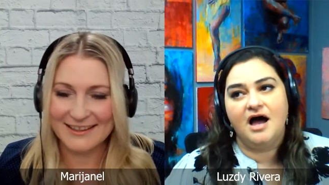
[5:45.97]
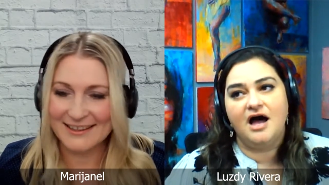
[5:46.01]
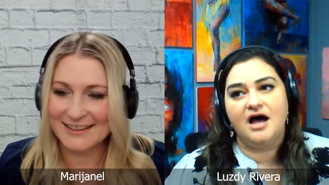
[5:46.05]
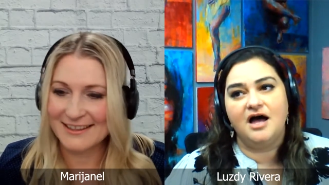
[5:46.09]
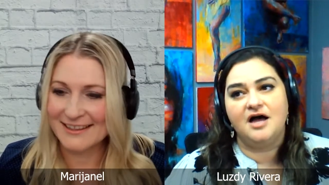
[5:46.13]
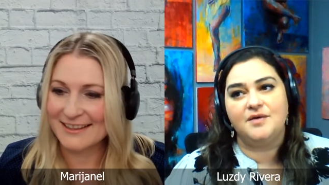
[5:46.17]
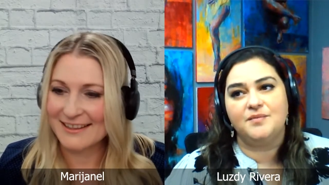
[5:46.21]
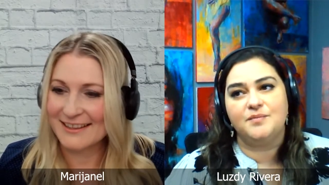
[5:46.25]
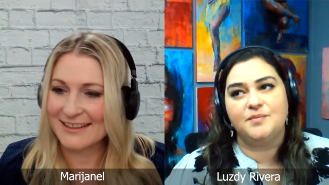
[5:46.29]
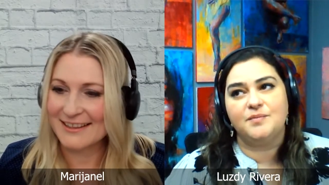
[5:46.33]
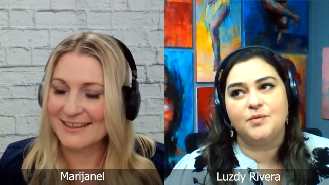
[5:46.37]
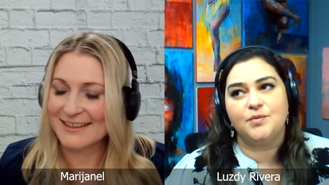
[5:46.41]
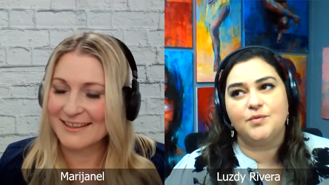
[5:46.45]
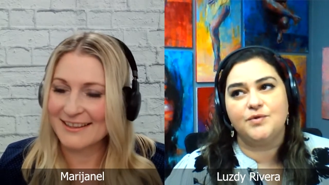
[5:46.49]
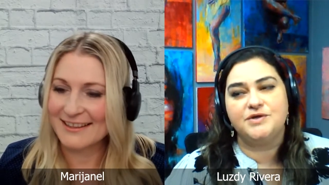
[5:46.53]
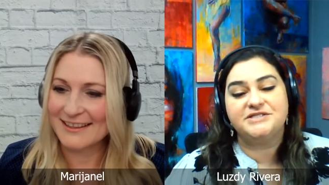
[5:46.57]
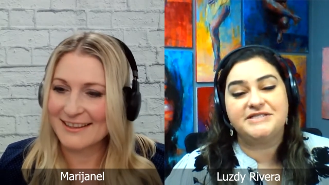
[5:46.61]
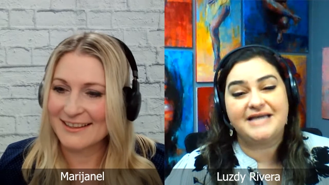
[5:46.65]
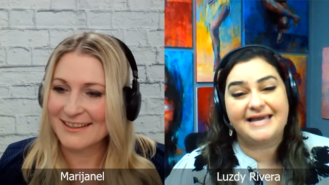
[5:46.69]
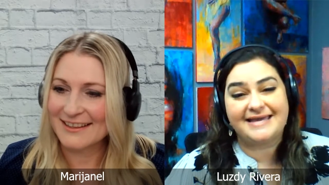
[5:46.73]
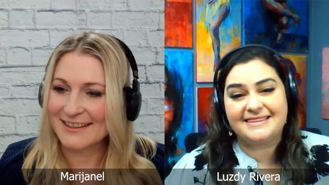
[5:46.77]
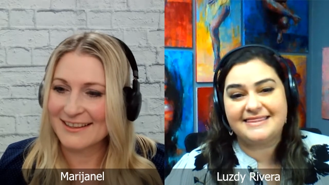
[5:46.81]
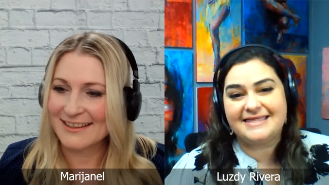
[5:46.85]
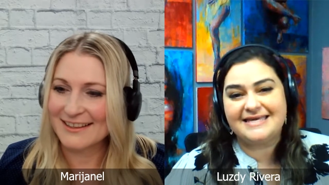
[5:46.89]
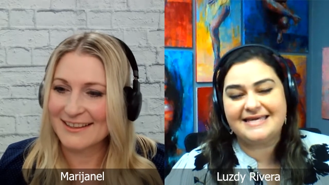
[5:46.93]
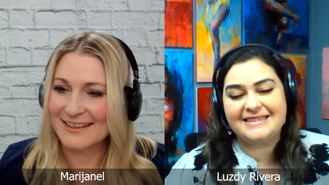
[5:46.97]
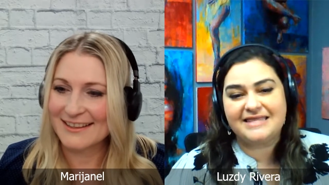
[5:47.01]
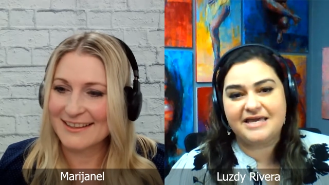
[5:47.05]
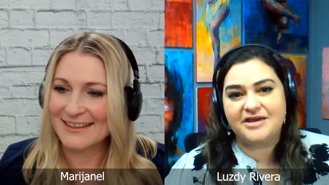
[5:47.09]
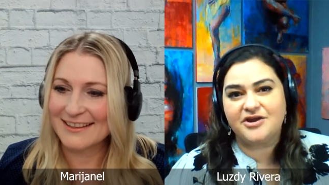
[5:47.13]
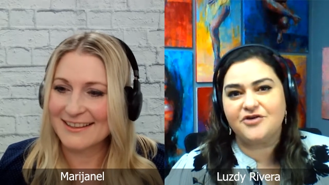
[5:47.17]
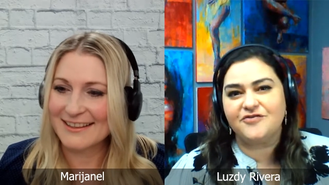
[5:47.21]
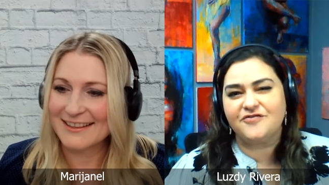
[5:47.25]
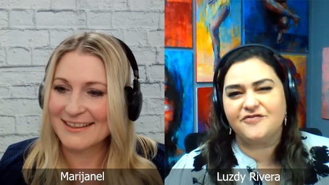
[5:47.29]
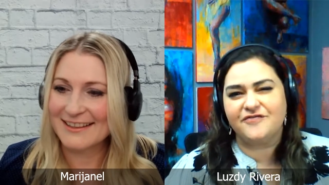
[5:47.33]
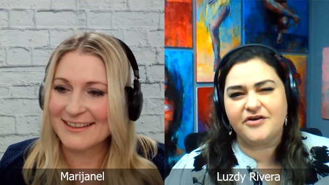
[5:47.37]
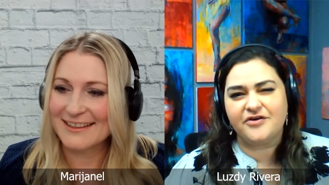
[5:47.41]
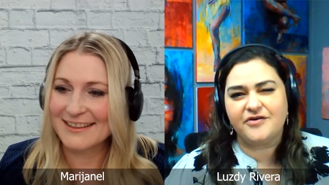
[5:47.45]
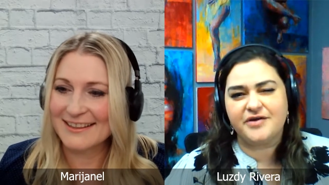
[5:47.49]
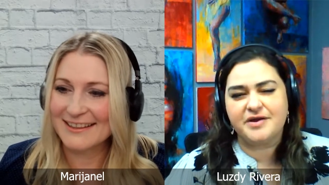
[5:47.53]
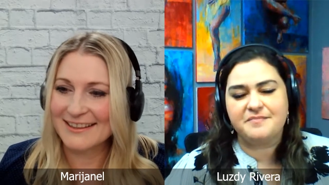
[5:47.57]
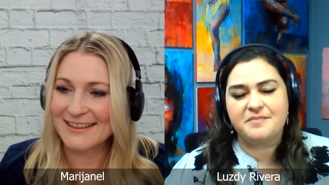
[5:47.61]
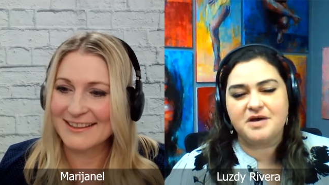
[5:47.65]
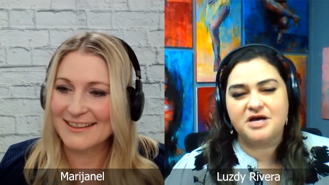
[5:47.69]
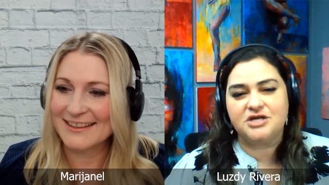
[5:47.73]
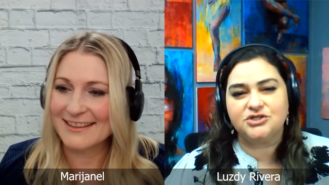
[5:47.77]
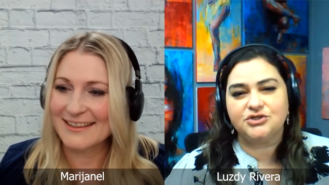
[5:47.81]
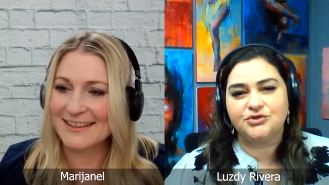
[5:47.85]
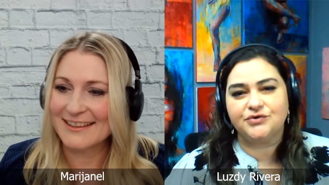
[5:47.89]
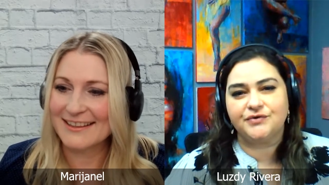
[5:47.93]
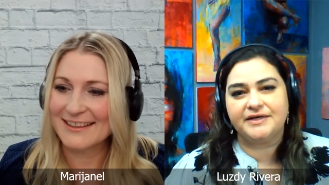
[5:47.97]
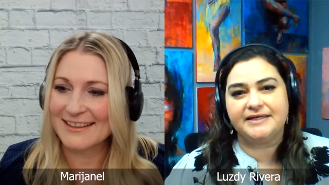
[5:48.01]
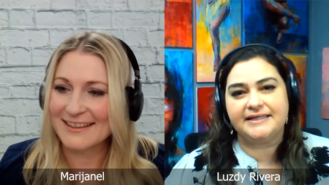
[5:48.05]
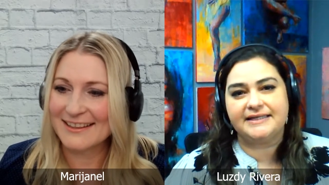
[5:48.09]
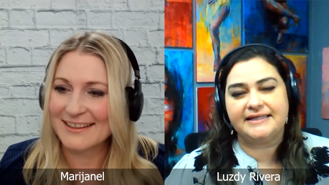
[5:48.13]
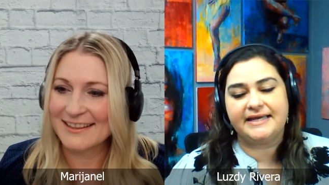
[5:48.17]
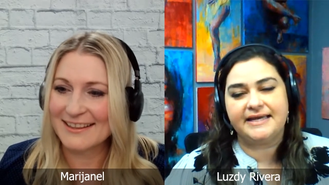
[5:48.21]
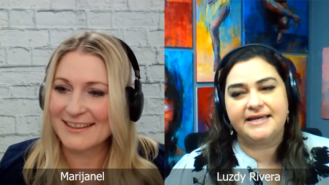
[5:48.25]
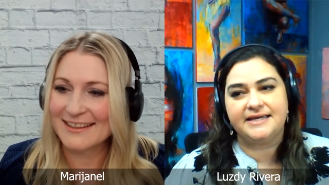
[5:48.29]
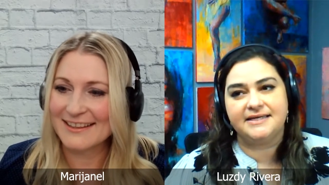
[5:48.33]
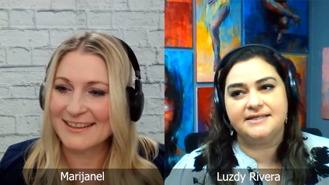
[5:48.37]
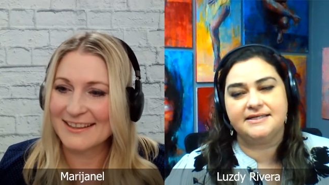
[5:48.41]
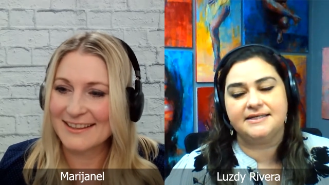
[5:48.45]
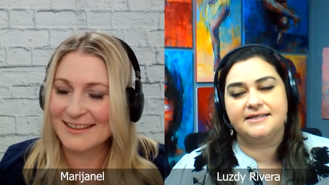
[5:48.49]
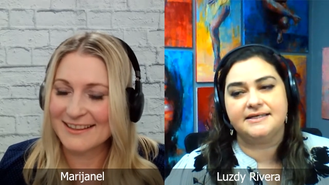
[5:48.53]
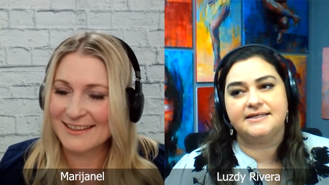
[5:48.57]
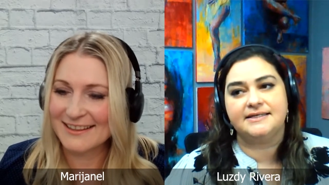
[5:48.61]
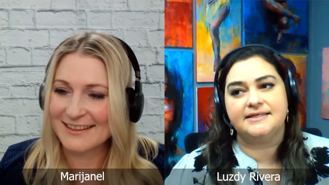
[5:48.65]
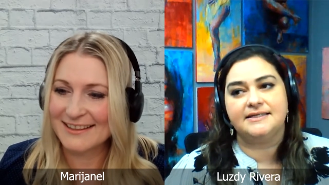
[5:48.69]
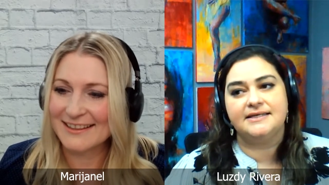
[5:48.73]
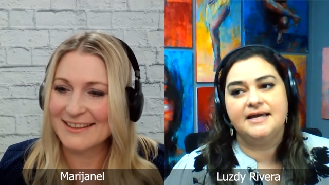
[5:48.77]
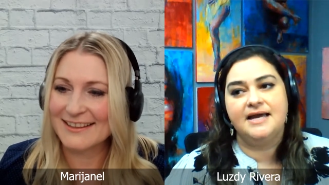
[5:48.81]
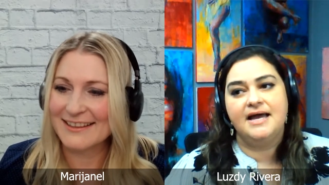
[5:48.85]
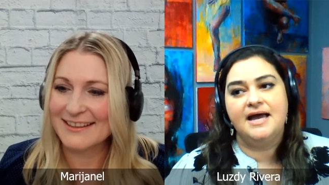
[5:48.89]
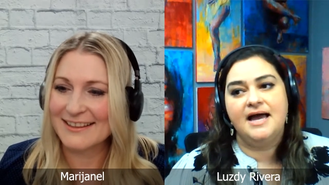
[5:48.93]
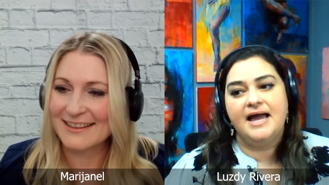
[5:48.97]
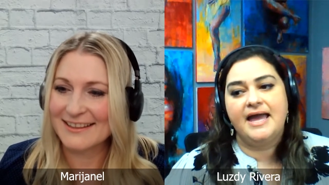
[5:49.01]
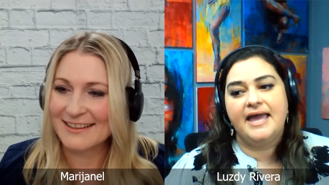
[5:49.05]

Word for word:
Speaker 1: um, which I think they are very much related.